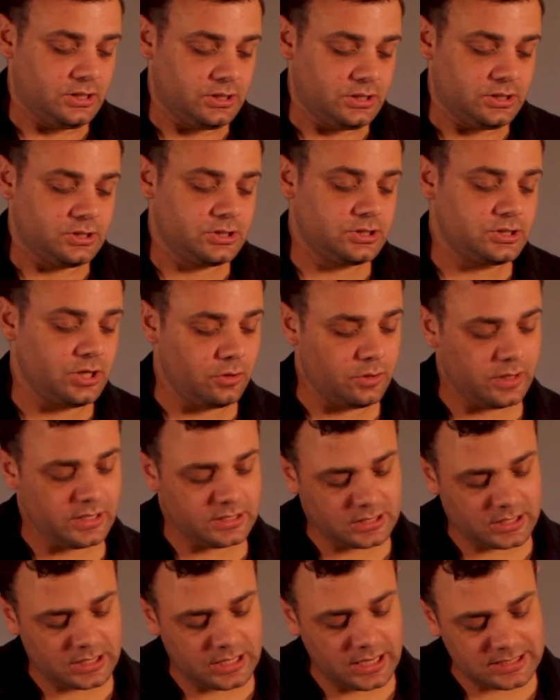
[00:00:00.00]
So
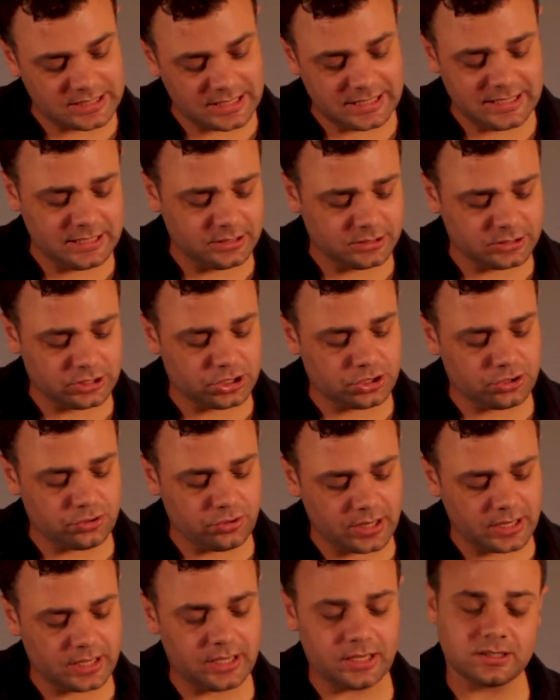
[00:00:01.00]
it's a little
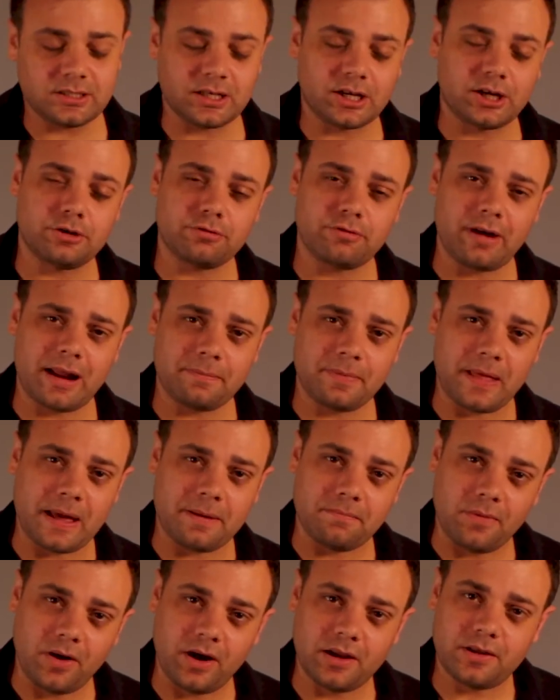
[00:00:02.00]
trickier to grab that
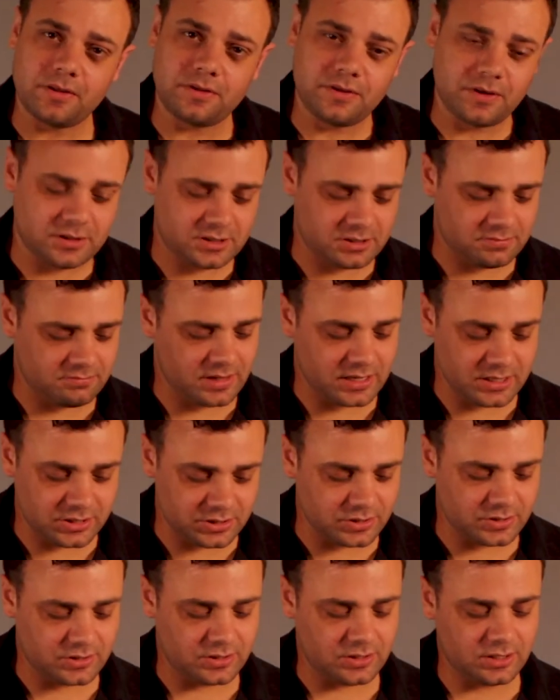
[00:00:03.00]
minor third to major
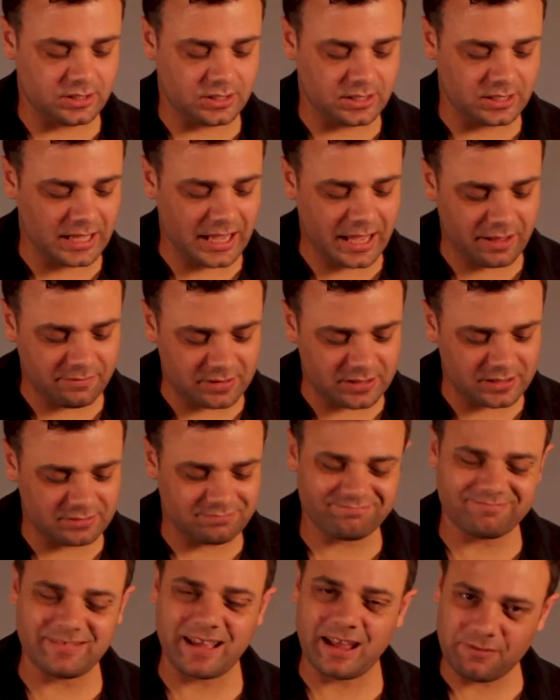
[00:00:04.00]
third and have
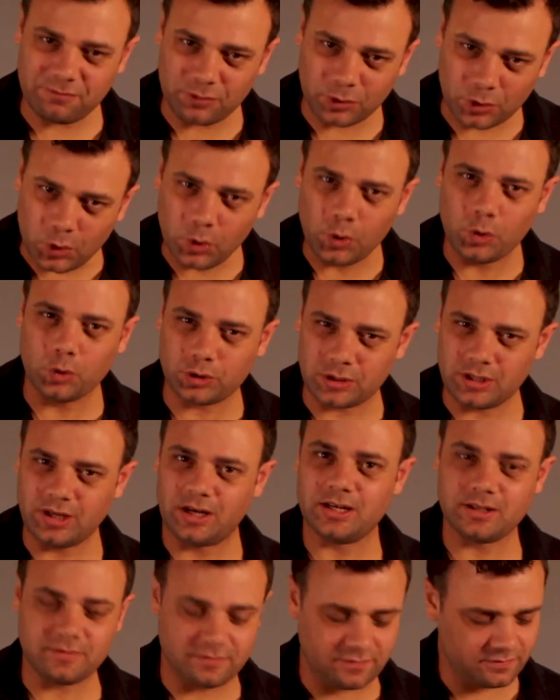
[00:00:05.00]
the chord
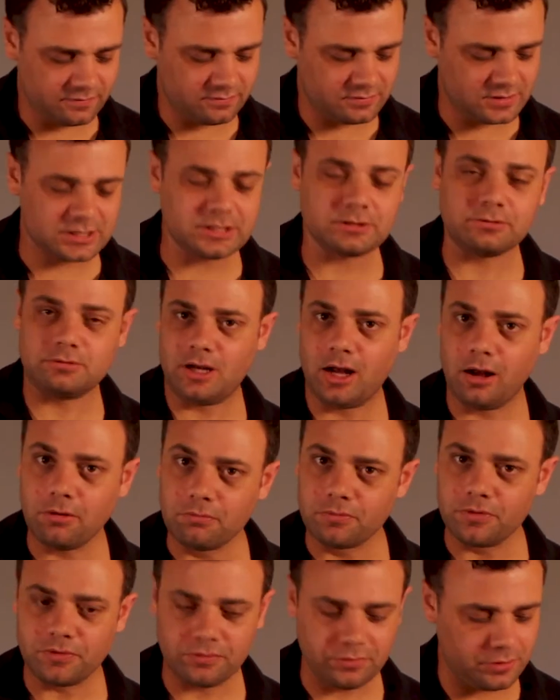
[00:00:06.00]
kind of still come
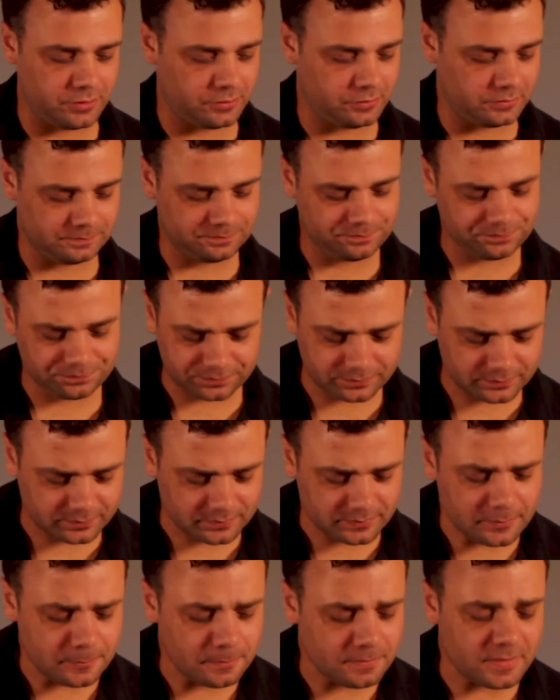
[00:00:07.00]
through.
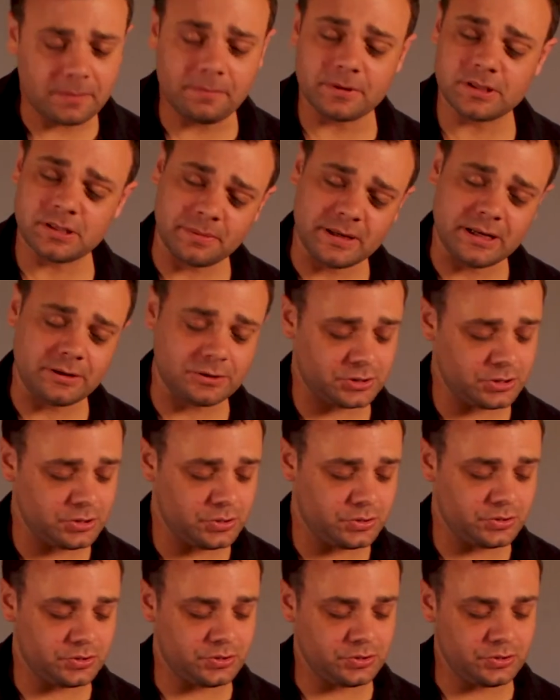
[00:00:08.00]
But something else that you
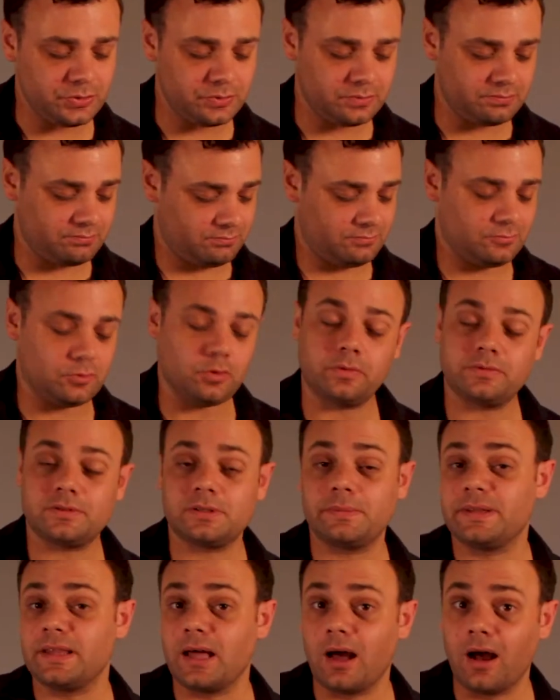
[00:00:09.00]
can do, or
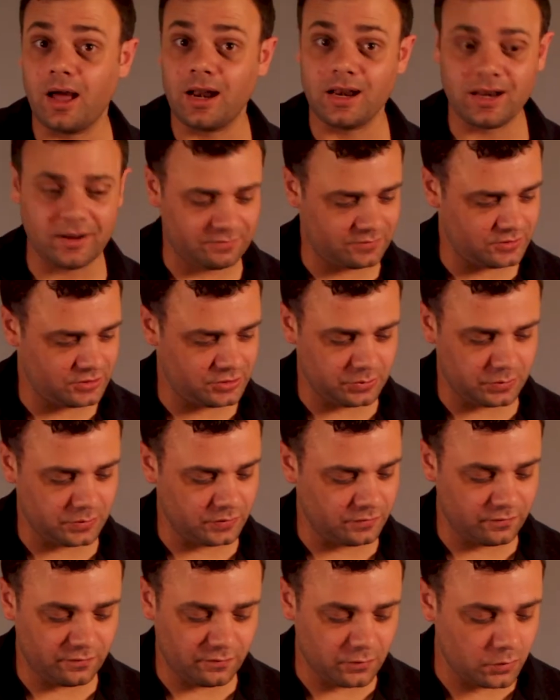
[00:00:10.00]
something that I love to do on the
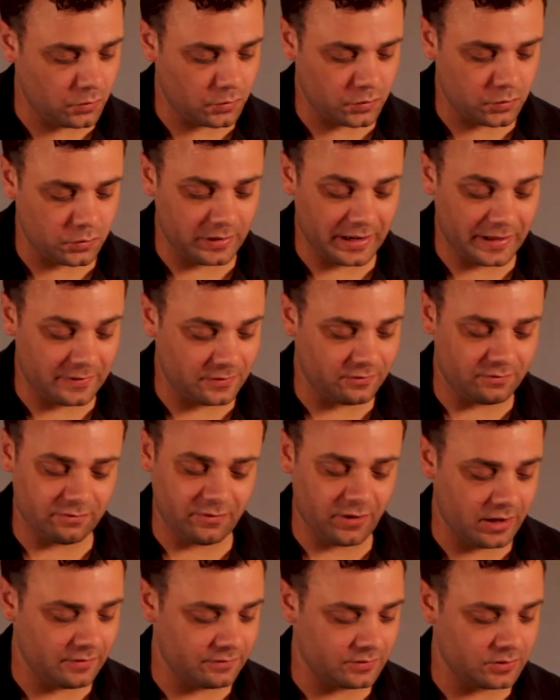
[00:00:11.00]
4 chord and the
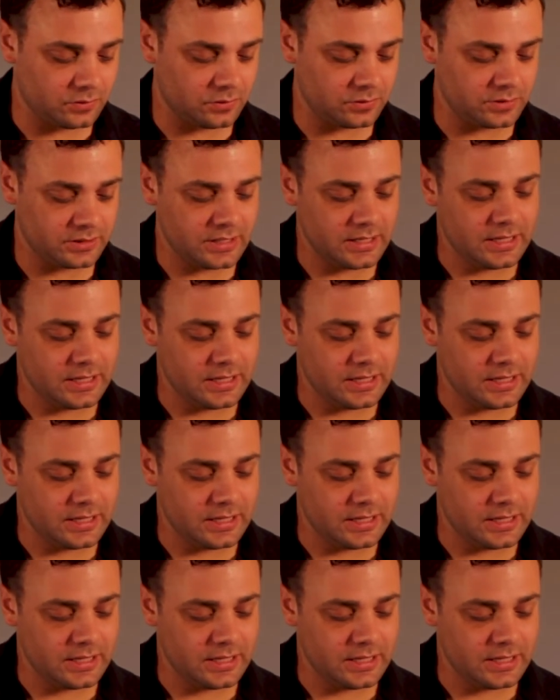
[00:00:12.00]
5 chord,